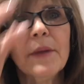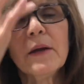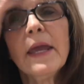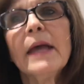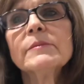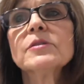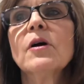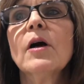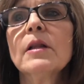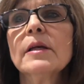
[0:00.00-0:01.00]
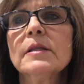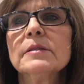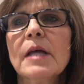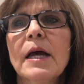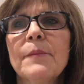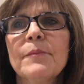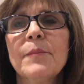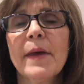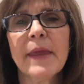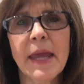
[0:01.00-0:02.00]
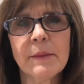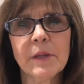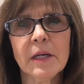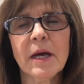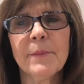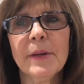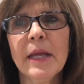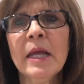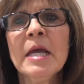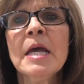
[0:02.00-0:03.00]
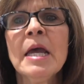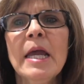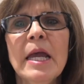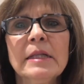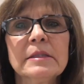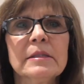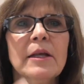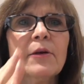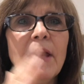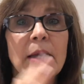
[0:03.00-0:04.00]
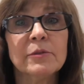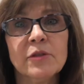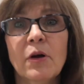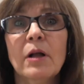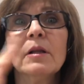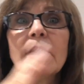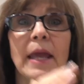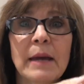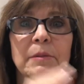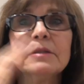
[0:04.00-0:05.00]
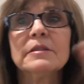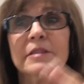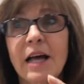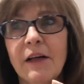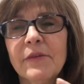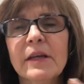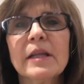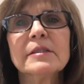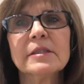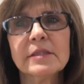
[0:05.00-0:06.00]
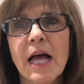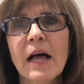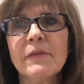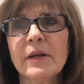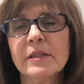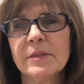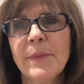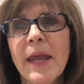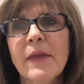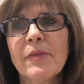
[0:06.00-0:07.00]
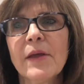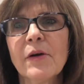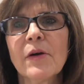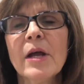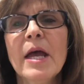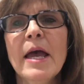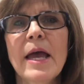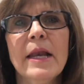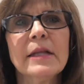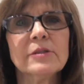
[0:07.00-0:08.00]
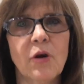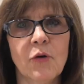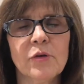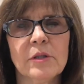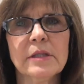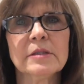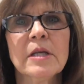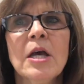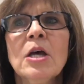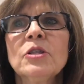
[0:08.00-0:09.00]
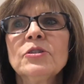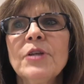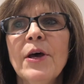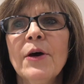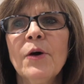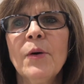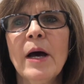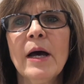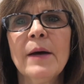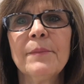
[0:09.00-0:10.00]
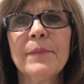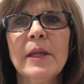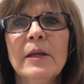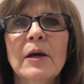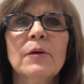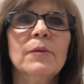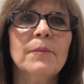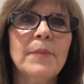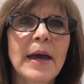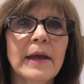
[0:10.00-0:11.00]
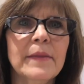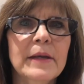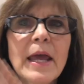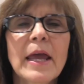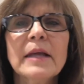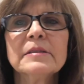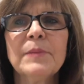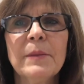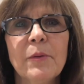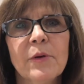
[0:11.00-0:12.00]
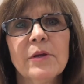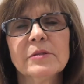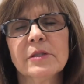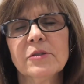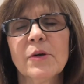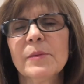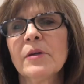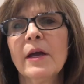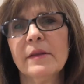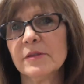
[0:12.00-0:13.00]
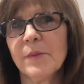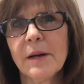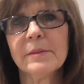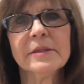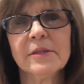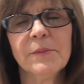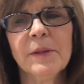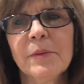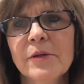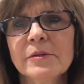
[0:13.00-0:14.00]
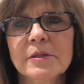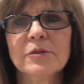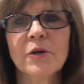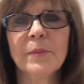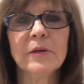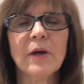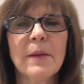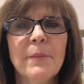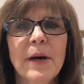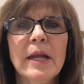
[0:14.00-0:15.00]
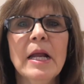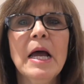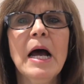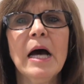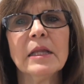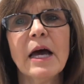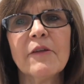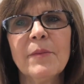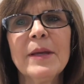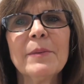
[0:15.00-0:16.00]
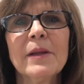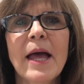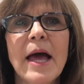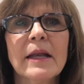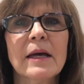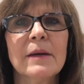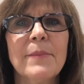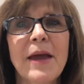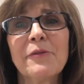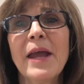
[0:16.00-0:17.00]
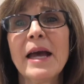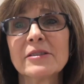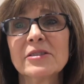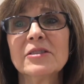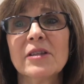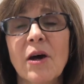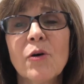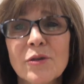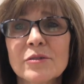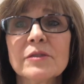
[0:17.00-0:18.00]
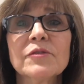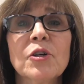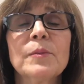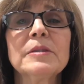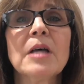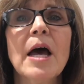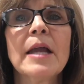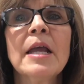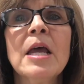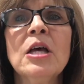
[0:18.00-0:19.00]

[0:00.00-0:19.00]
Now, Gamsol is um, by the Gamblin company. It's, you know, Gamsol, Gamblin solvent. It's a solvent, it's a paint thinner, and it's odorless. So, um, you know, back in the days, people were using turpentine. There's probably still people using turpentine, but a lot of people had a bad reaction to the odors of turpentine.